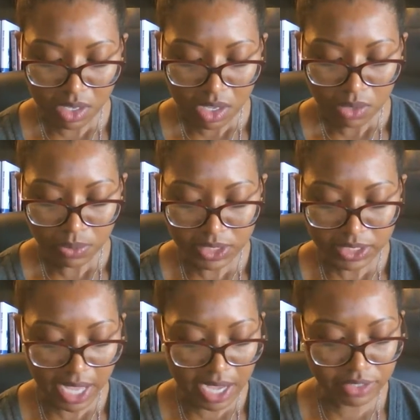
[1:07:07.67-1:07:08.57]
which
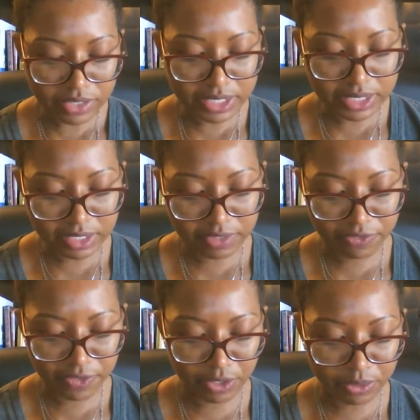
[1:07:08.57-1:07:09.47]
Congress
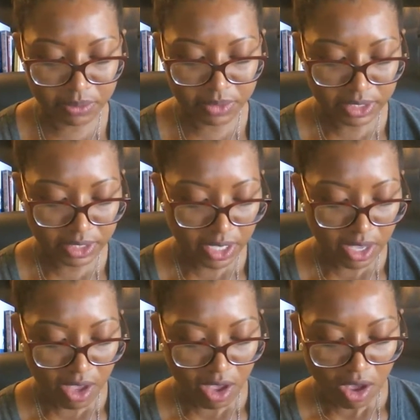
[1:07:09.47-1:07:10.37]
confirmed.
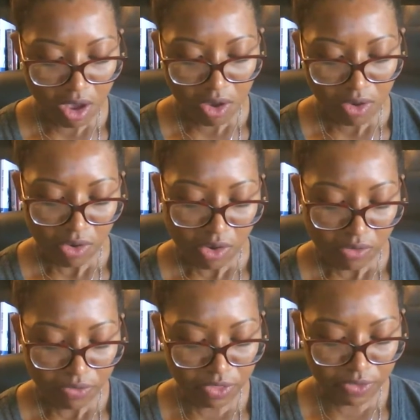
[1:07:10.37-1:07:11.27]

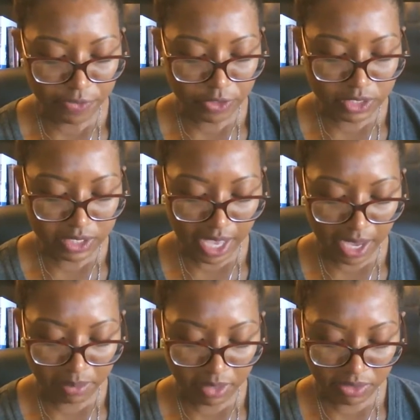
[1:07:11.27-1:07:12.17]
For the first
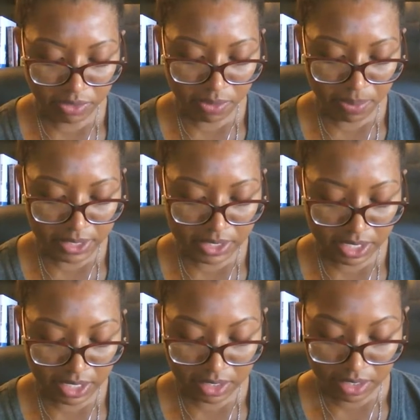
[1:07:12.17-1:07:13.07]
time, neither the
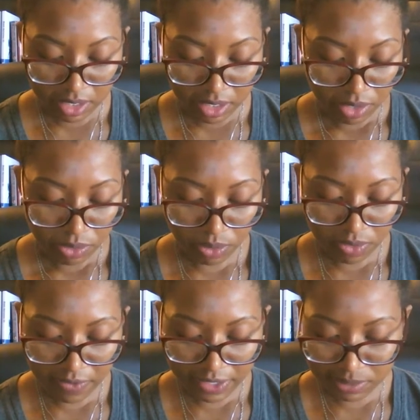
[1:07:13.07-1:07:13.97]
president nor
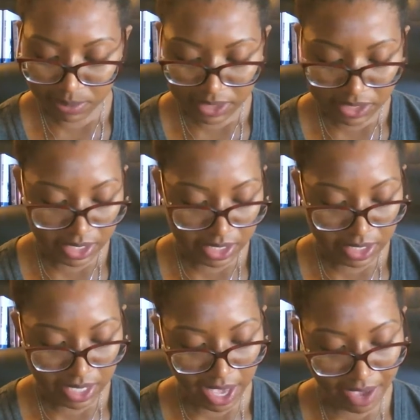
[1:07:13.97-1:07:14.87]
the vice president
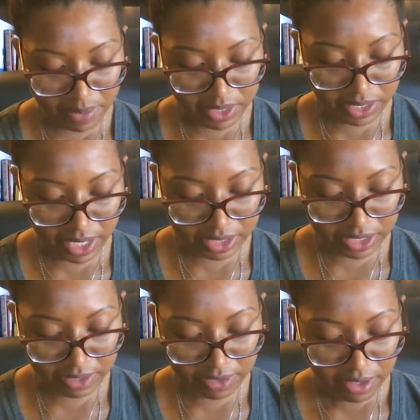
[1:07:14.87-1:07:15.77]
had been
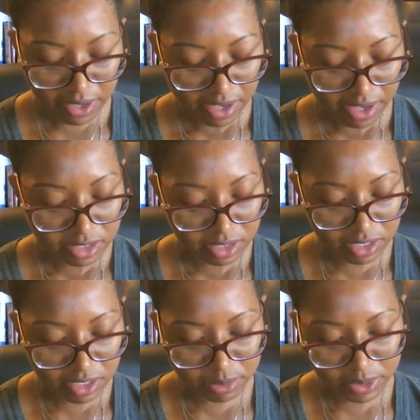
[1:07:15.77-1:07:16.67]
elected to
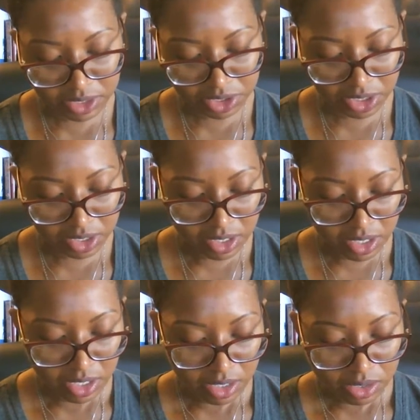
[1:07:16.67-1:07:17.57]
either position.
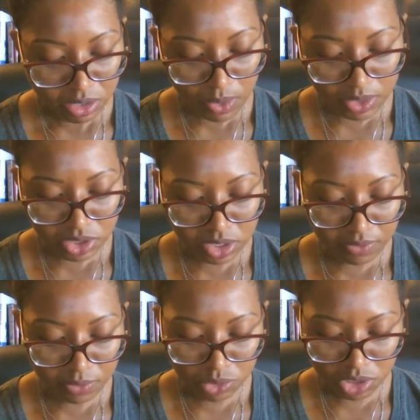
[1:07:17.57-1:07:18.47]
The question
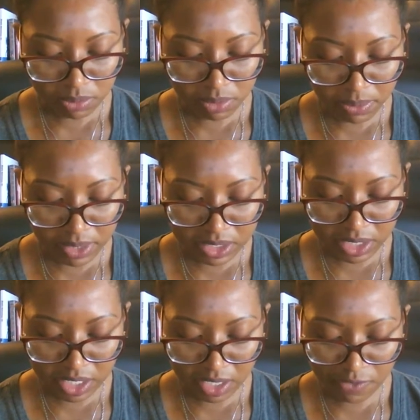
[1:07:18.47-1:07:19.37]
of who shall be
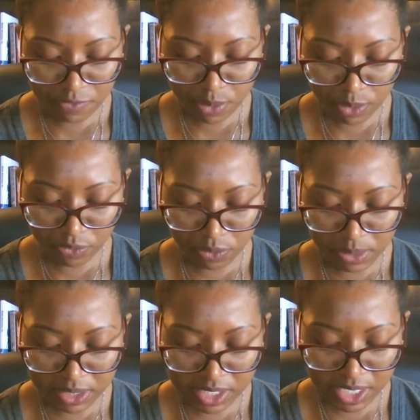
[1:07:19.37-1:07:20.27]
president if both the
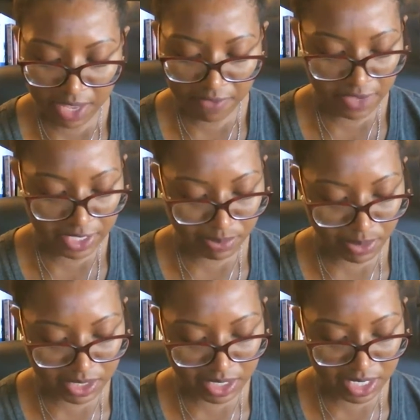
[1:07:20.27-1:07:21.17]
president and vice
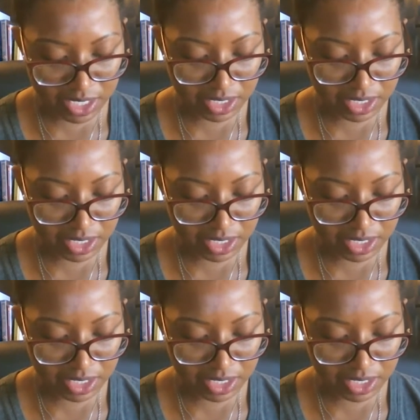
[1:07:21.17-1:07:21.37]
president